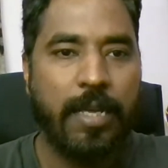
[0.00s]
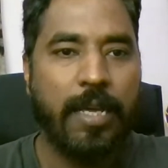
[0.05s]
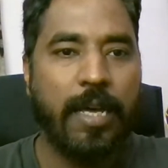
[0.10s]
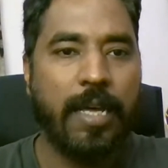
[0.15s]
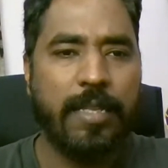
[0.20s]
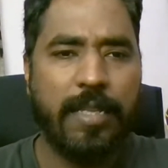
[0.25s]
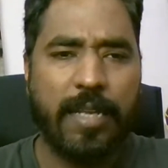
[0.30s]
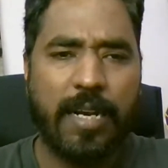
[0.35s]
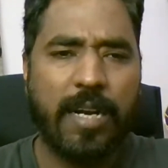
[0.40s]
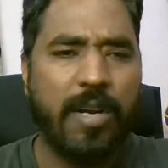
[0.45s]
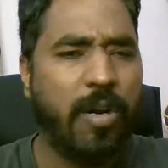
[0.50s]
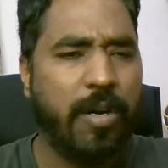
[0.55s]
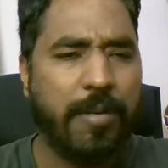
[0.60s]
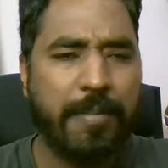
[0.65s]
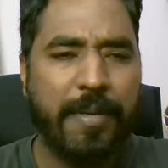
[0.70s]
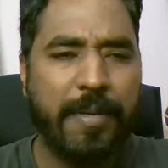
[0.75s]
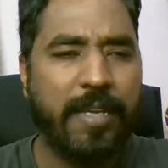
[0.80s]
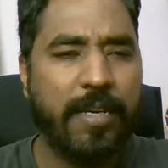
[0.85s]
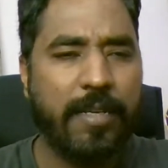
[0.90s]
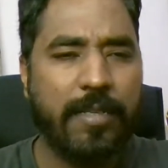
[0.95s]
and there are a lot
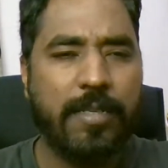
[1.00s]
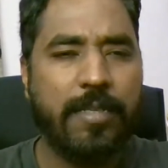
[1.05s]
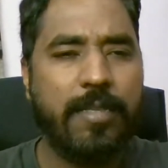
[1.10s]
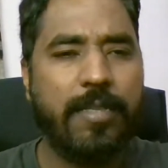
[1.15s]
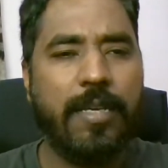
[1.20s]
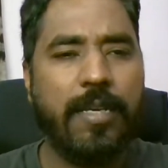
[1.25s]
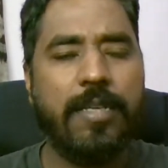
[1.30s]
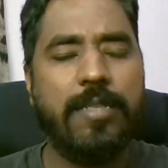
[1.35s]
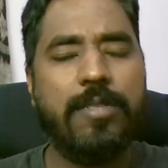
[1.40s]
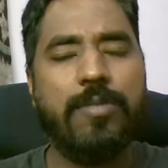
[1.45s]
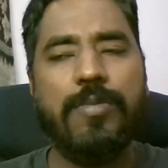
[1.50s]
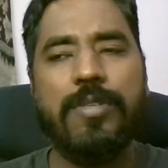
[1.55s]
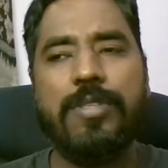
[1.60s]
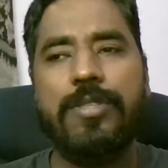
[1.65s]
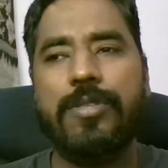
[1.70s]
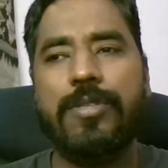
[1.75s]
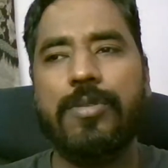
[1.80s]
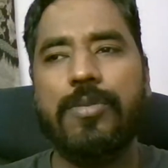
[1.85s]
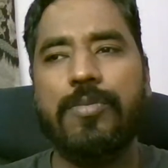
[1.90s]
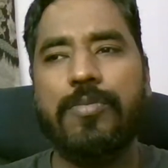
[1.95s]
many other things
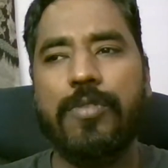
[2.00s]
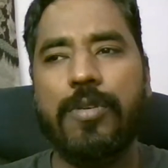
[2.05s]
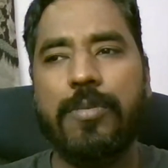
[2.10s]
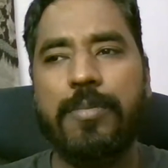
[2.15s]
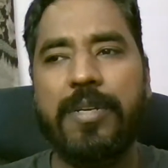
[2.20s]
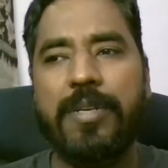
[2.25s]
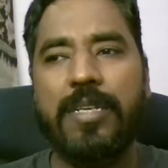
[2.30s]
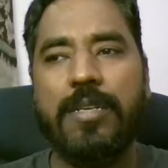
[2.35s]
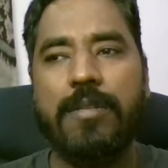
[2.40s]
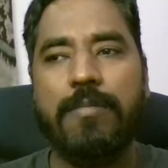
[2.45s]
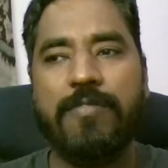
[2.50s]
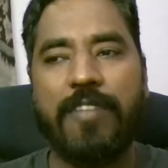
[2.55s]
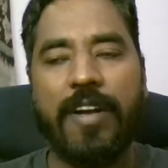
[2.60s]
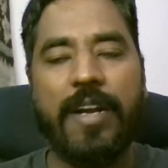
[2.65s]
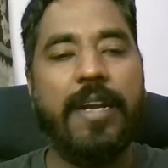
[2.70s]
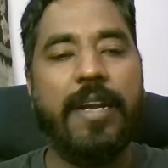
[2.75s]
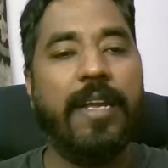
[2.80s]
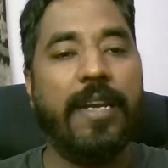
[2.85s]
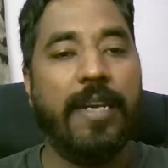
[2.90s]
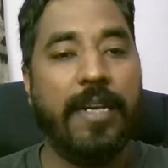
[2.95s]
which you would be
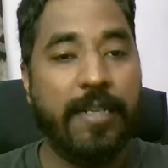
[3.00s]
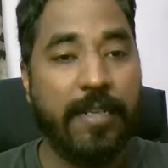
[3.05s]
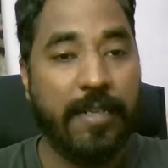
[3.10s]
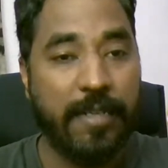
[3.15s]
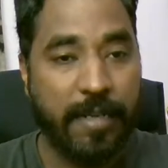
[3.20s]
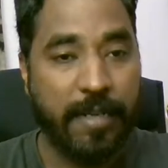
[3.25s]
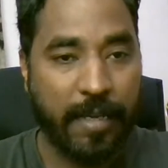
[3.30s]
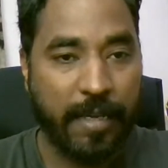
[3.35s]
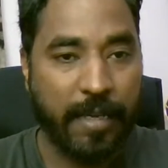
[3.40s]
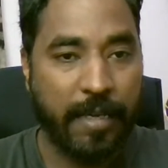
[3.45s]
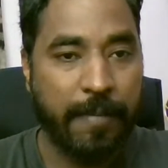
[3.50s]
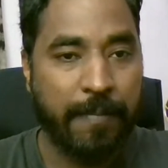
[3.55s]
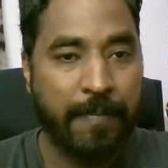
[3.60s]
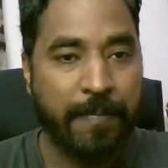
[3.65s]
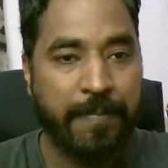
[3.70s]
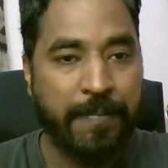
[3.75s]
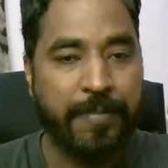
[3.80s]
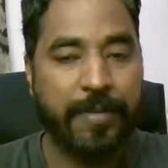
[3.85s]
finding little tricky.